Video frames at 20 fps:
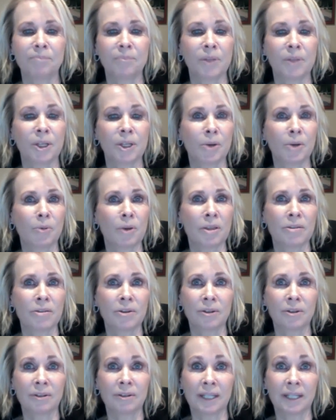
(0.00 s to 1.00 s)

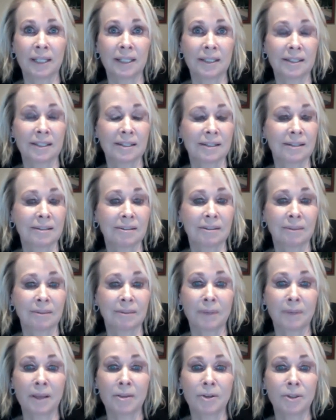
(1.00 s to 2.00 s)
Whether it's a
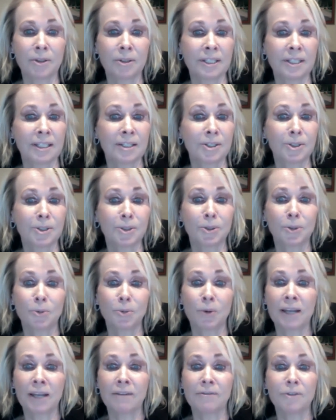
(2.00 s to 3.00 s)
mother, sister,
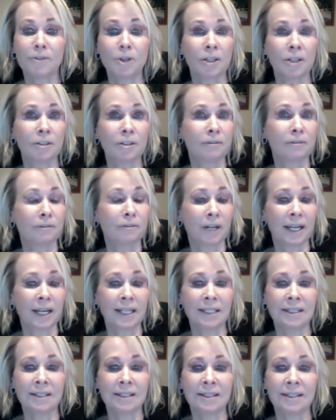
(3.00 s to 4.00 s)
wife, daughter,
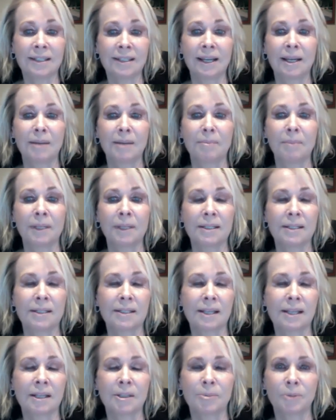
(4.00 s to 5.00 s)
friend, but
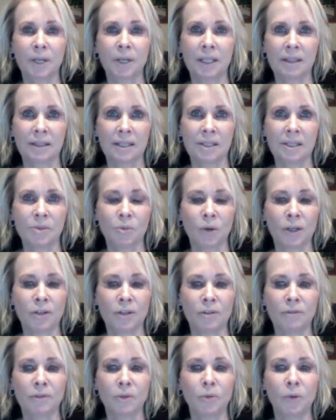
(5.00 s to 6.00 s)
celebrate these
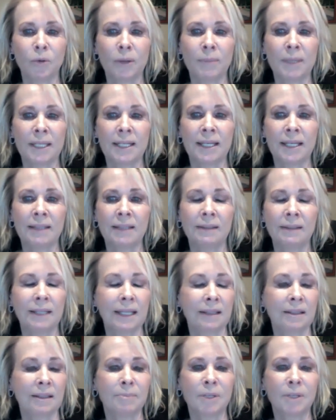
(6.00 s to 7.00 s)
wonderful women and
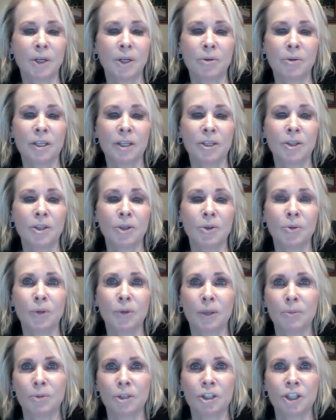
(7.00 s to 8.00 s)
let them know that you
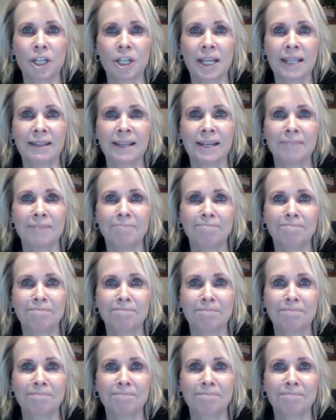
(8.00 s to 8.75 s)
appreciate them.